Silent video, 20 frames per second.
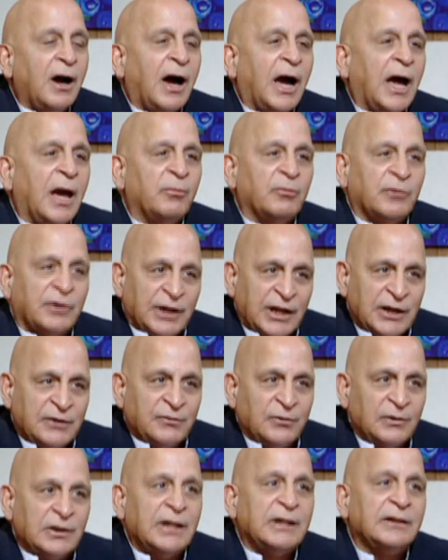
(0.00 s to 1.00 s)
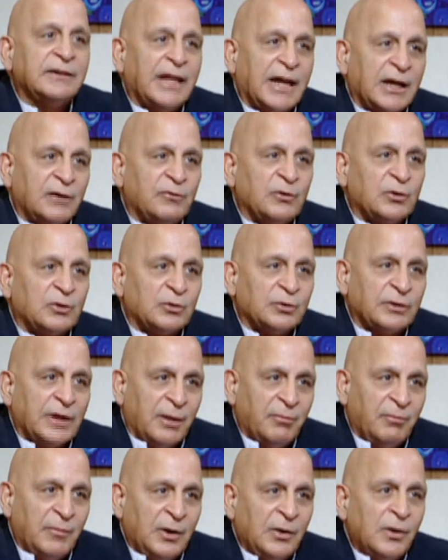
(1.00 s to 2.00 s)
I'm grateful and thankful to
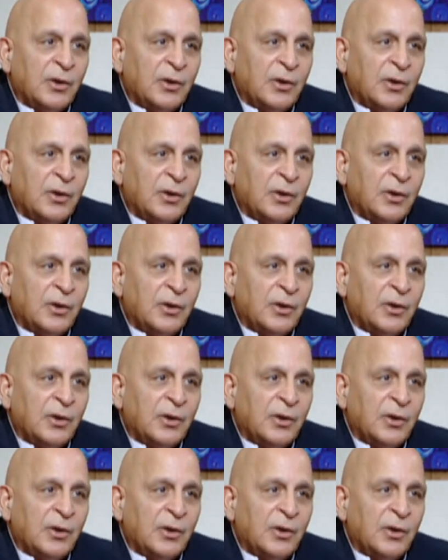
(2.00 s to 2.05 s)
them